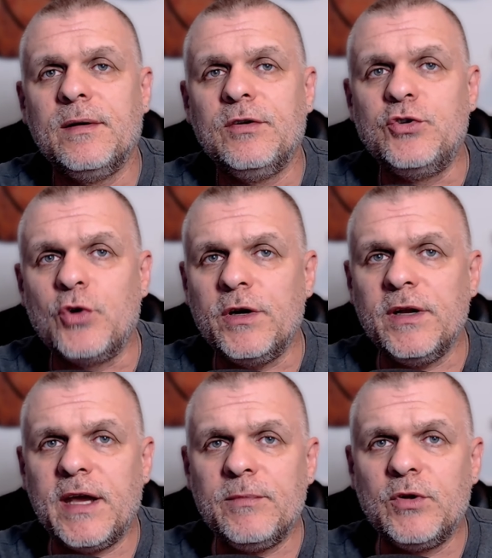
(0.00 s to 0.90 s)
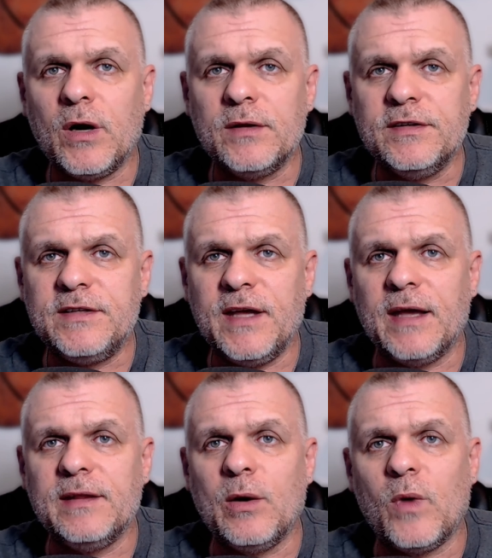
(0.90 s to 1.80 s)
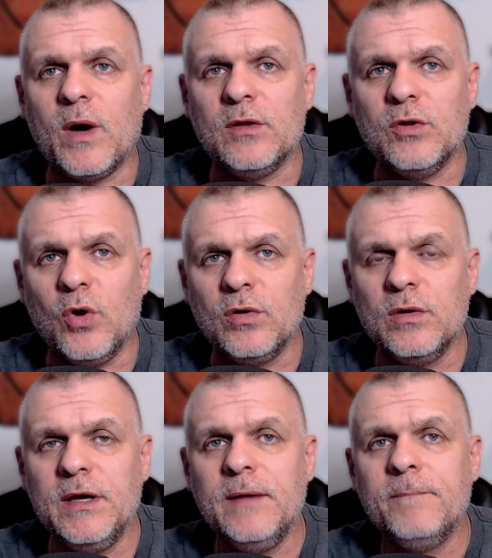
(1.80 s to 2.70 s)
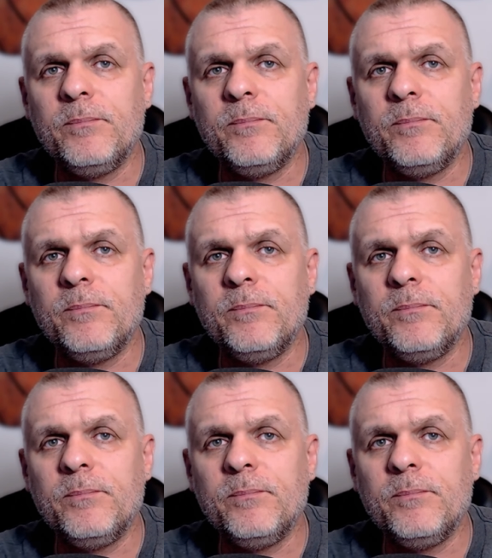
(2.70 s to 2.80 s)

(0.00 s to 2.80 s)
Jordan came to understand that while Longley